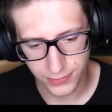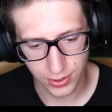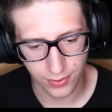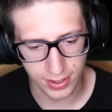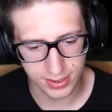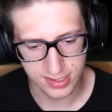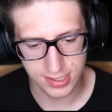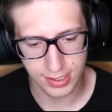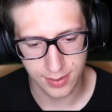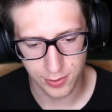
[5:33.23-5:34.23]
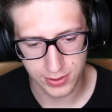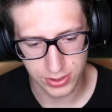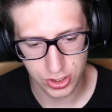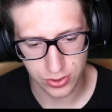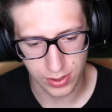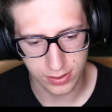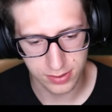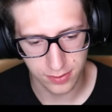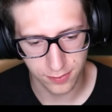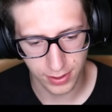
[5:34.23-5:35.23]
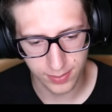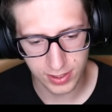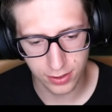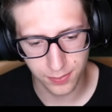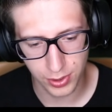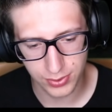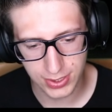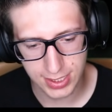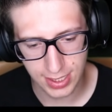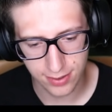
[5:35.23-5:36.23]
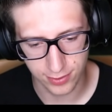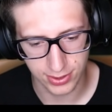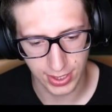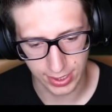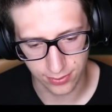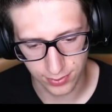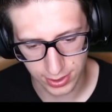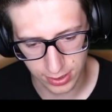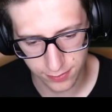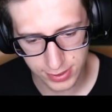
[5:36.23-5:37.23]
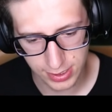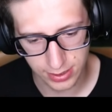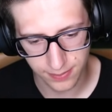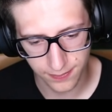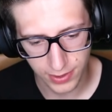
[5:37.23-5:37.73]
Or at least a lot more destructive. I mean, they'll both eat everything with enough time.